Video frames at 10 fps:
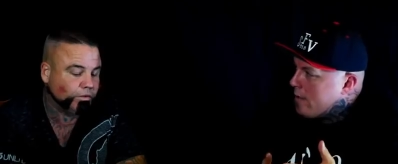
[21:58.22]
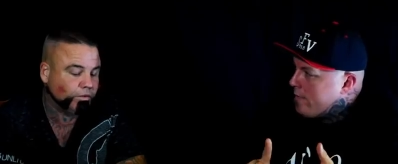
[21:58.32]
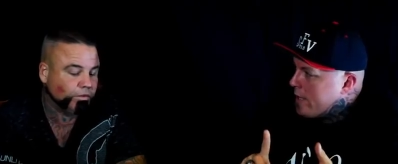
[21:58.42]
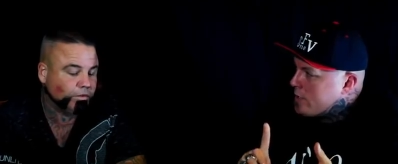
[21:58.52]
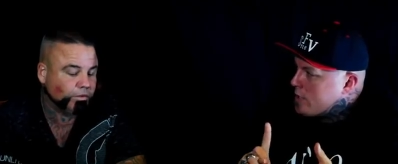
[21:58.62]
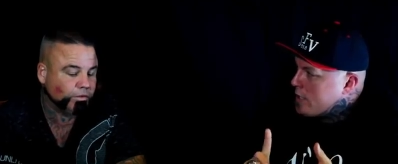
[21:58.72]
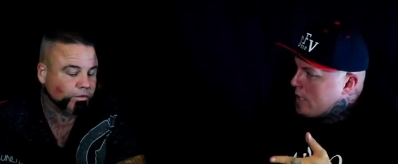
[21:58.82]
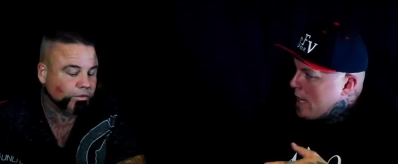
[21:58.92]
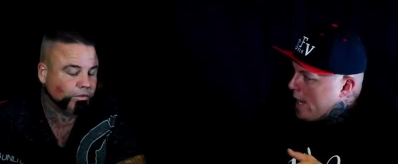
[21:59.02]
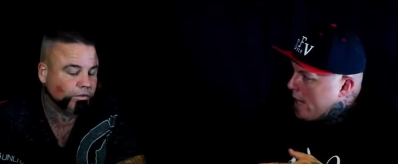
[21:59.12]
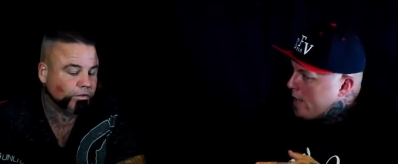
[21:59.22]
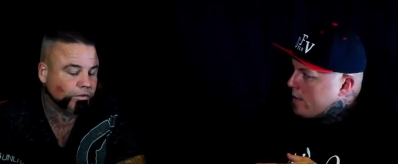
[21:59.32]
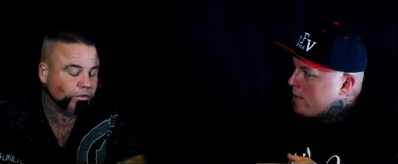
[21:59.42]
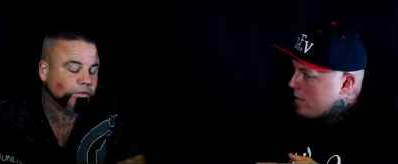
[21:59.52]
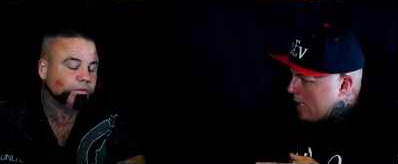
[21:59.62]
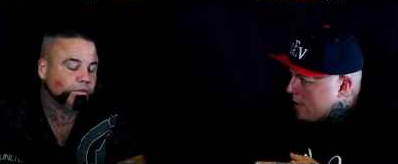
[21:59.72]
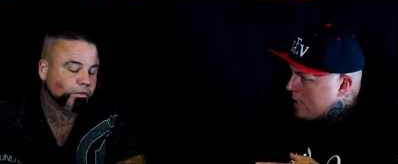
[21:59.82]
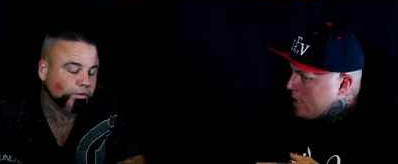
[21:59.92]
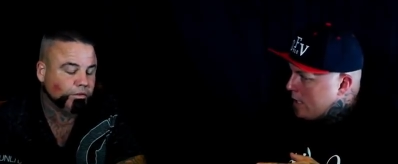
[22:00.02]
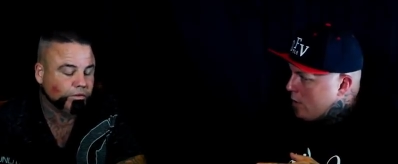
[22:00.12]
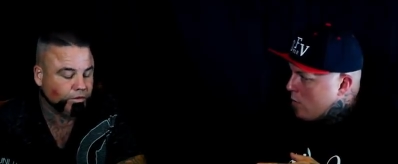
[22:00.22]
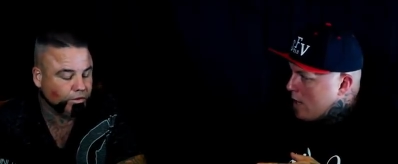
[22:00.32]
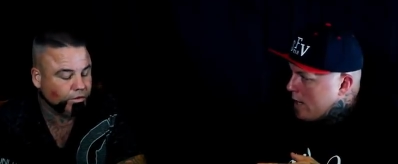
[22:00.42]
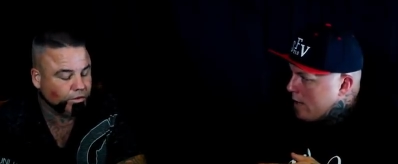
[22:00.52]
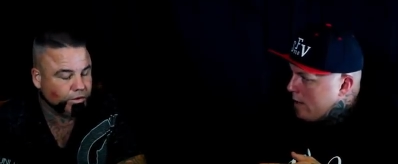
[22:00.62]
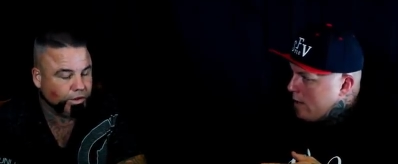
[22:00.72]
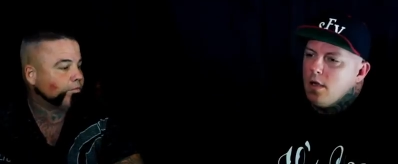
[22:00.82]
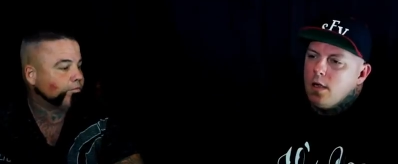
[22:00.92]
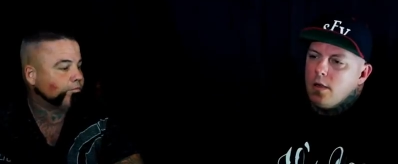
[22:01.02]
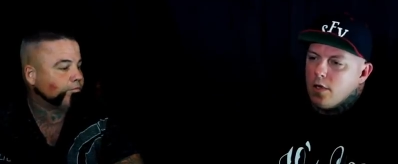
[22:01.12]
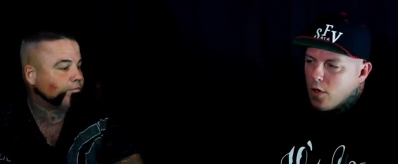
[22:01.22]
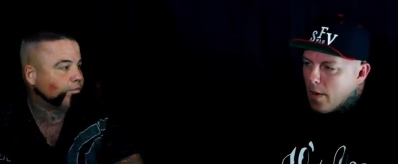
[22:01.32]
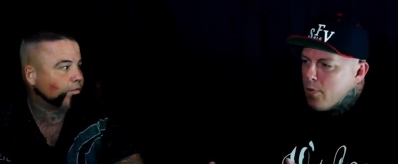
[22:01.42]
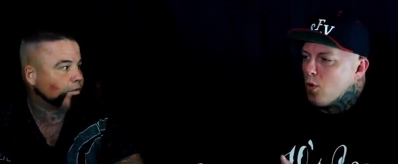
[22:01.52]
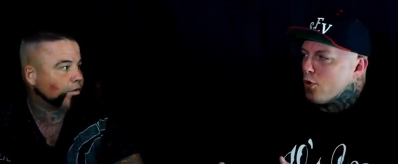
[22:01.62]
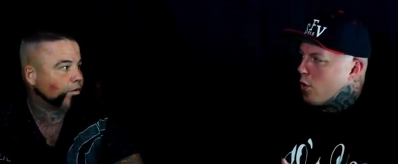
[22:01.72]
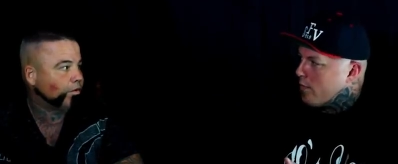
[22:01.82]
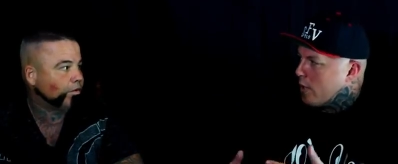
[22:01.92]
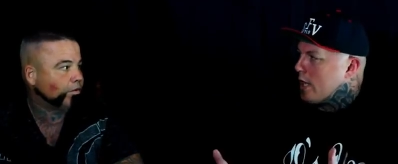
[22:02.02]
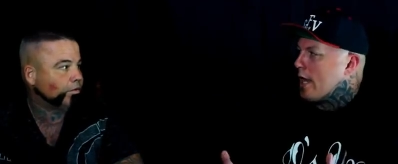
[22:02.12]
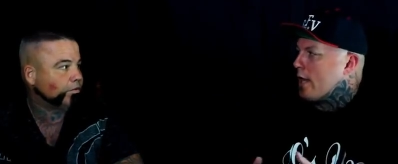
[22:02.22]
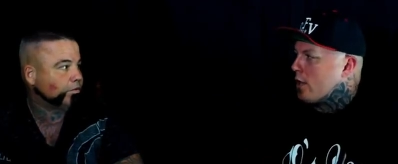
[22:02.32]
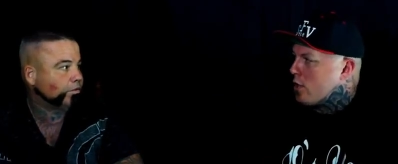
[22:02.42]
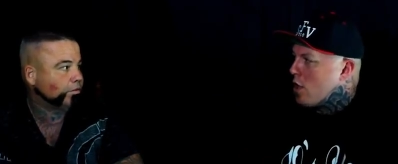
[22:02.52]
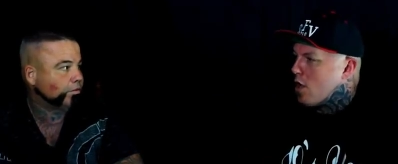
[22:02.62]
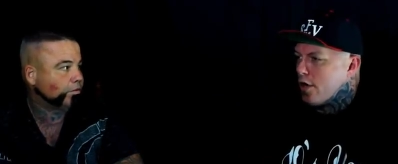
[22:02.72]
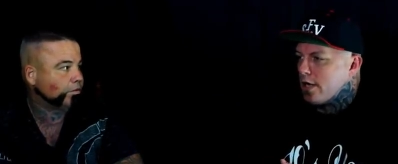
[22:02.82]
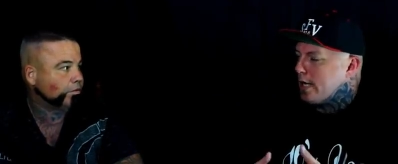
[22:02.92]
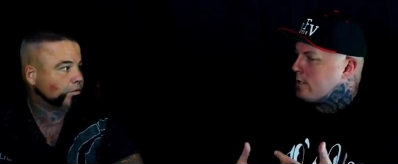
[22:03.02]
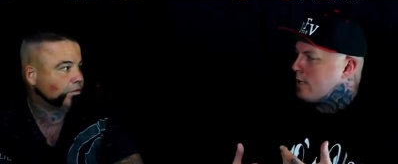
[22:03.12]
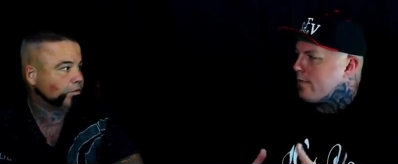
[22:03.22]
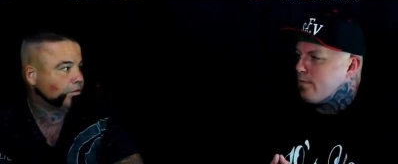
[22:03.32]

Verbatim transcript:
Speaker 1: evasion, and and the DUI. You know, I pulled over, got out of the car, and they said,